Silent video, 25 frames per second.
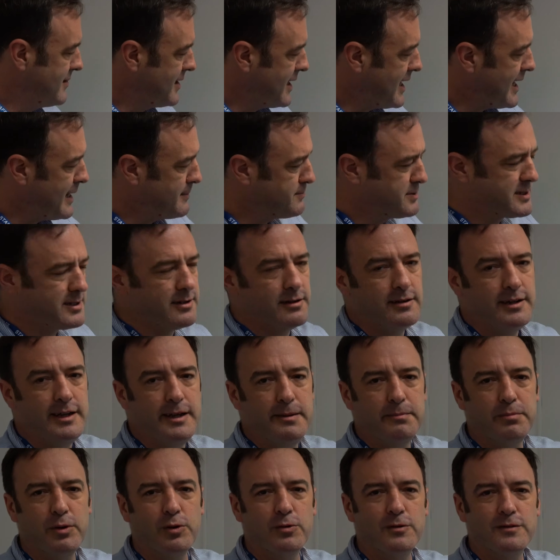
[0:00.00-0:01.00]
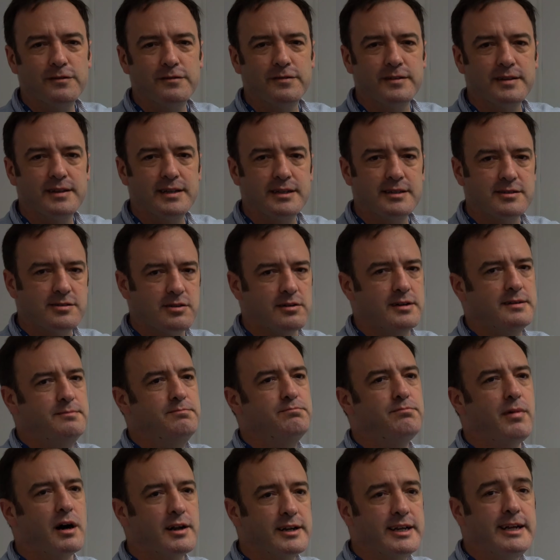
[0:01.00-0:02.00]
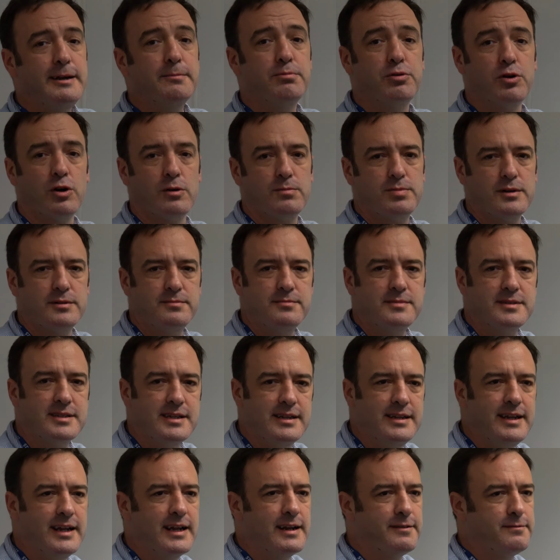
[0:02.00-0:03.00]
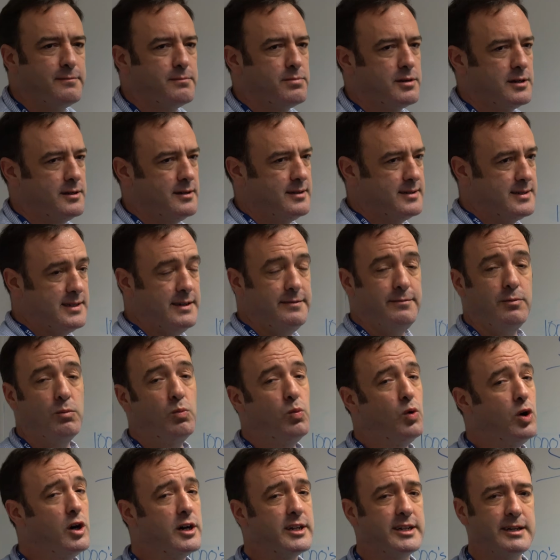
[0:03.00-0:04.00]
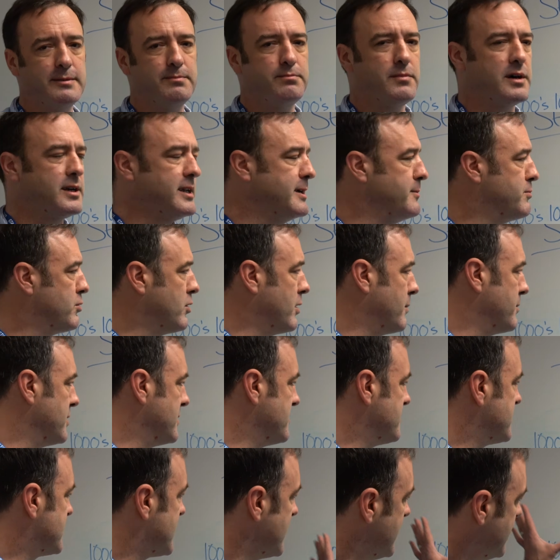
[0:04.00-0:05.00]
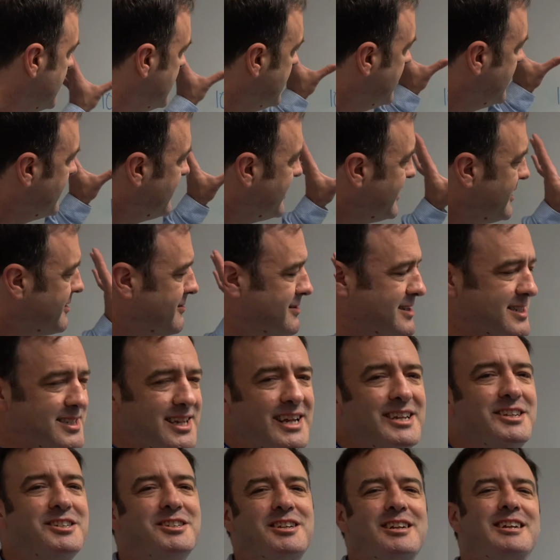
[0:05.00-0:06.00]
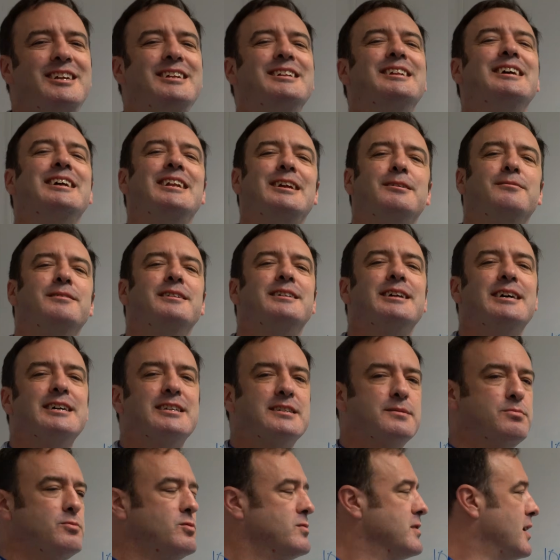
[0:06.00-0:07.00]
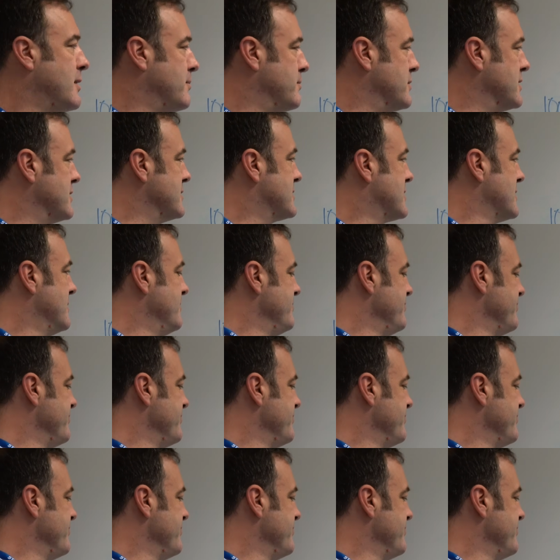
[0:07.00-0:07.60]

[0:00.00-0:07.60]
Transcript: absolutely important for things like money problems in the 11 plus, even worded money problems. You're essentially dealing with decimal numbers.